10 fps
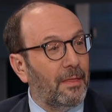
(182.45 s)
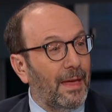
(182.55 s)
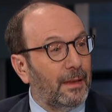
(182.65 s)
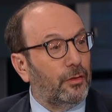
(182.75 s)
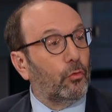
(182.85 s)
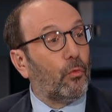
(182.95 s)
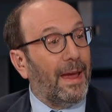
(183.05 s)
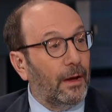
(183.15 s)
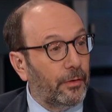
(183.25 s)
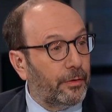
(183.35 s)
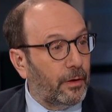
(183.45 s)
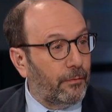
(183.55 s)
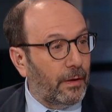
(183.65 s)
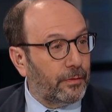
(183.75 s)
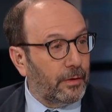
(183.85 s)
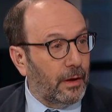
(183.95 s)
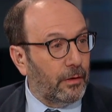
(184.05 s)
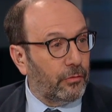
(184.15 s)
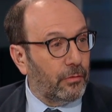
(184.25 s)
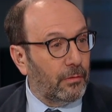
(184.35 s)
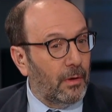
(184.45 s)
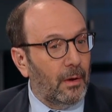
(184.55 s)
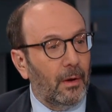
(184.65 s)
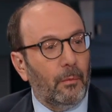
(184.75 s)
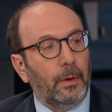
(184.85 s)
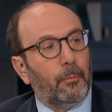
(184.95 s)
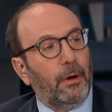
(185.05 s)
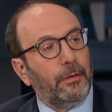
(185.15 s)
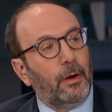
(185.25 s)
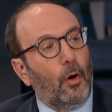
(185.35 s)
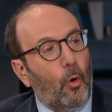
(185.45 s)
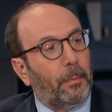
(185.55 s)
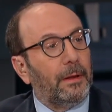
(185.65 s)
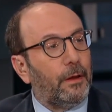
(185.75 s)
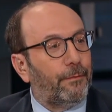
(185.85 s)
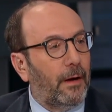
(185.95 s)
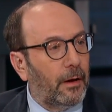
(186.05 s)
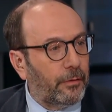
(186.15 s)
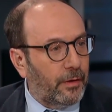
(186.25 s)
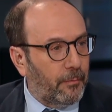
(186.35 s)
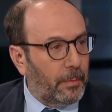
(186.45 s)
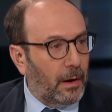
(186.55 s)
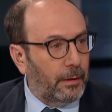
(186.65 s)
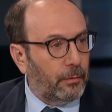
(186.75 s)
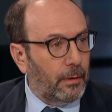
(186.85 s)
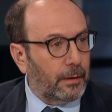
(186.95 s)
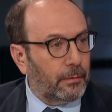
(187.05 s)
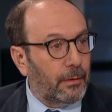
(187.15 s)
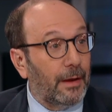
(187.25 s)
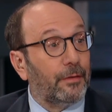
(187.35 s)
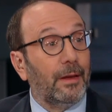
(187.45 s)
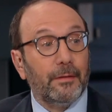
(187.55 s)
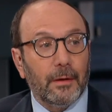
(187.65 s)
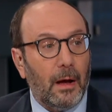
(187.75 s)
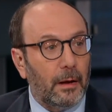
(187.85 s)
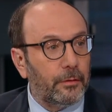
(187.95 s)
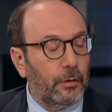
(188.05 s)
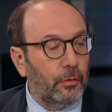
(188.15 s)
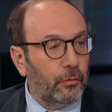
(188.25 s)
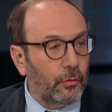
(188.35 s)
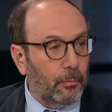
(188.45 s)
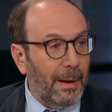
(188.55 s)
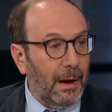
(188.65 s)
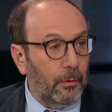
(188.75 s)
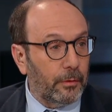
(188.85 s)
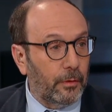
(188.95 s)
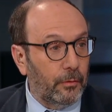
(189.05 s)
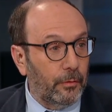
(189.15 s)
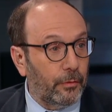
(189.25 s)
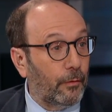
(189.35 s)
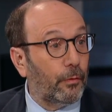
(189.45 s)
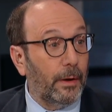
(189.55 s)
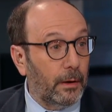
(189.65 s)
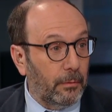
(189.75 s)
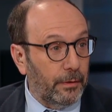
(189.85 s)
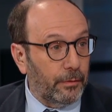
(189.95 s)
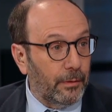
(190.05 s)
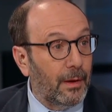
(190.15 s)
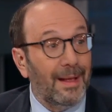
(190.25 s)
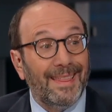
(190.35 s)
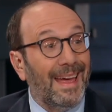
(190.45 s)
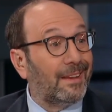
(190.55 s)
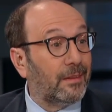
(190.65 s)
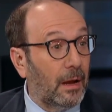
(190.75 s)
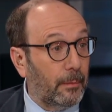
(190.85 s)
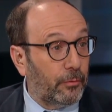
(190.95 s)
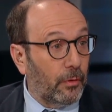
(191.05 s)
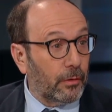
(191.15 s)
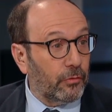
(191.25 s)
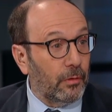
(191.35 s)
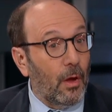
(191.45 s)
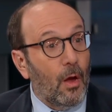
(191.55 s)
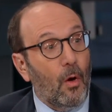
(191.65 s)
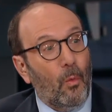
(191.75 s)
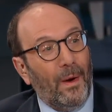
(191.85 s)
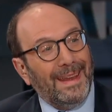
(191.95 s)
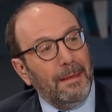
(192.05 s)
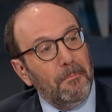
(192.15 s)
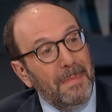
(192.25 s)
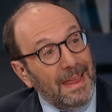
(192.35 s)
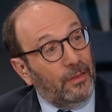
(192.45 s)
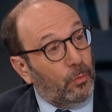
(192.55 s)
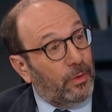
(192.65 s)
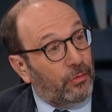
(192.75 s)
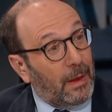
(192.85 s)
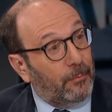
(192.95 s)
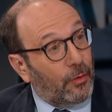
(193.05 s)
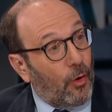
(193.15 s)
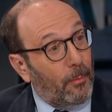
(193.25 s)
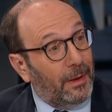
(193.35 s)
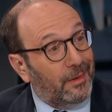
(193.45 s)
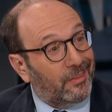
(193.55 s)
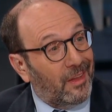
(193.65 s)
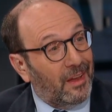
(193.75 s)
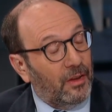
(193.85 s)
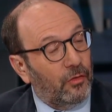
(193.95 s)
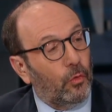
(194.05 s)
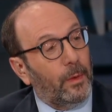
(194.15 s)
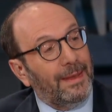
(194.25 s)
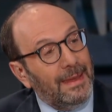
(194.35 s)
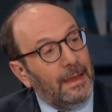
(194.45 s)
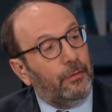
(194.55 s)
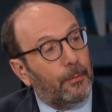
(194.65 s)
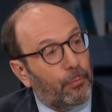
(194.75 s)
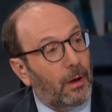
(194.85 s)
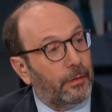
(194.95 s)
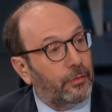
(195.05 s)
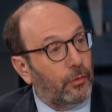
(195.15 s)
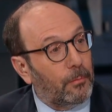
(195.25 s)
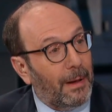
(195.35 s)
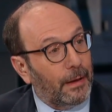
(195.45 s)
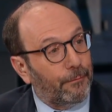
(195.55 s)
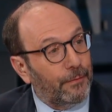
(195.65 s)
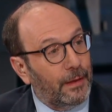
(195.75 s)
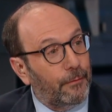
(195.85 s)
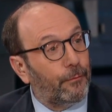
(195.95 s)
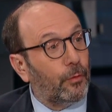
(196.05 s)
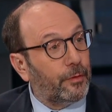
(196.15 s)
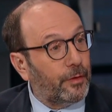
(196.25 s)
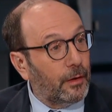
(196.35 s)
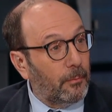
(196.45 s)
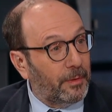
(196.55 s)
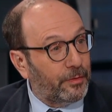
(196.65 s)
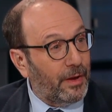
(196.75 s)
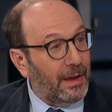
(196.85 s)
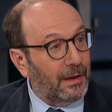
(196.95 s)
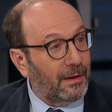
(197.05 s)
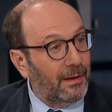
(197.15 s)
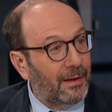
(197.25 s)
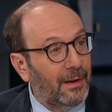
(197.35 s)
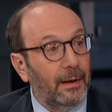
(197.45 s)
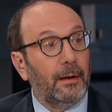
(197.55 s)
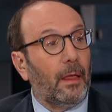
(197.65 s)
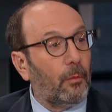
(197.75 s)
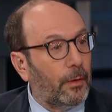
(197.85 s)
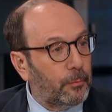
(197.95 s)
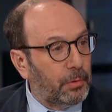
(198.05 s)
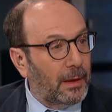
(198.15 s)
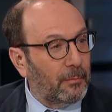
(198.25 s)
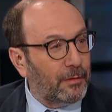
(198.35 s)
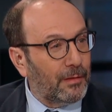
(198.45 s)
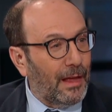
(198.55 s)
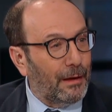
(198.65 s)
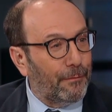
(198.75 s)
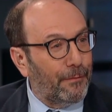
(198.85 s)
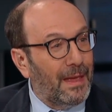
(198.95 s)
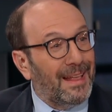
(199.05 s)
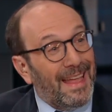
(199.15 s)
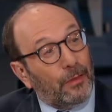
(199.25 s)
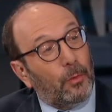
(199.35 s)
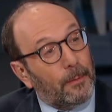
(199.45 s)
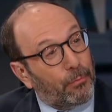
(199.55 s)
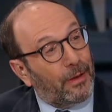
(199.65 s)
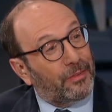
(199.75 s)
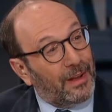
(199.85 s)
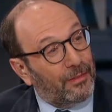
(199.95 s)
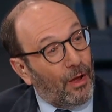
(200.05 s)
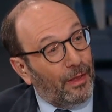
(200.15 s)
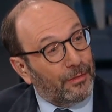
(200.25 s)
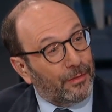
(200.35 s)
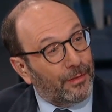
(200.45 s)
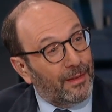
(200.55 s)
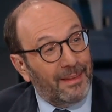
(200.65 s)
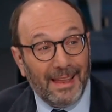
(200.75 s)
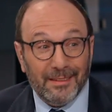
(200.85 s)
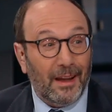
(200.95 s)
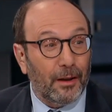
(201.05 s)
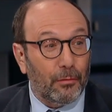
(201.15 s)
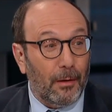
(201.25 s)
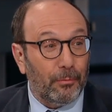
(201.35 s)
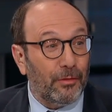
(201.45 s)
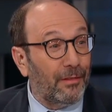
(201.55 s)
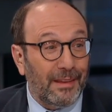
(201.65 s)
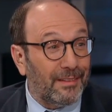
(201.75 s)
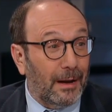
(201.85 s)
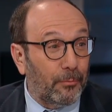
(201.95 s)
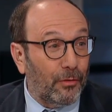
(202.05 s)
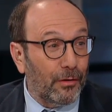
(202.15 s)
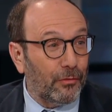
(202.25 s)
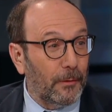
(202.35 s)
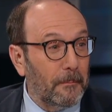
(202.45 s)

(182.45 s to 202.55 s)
that derails an investigation. When the president openly fires the FBI director as he has the constitutional power to do so for any reason, that is not obstruction. When he meets with James Comey to say, do we need to prosecute Mike Flynn for a single mistake in an otherwise blameless life, that's what a president does. That's not a corruption. It's not obstruction. And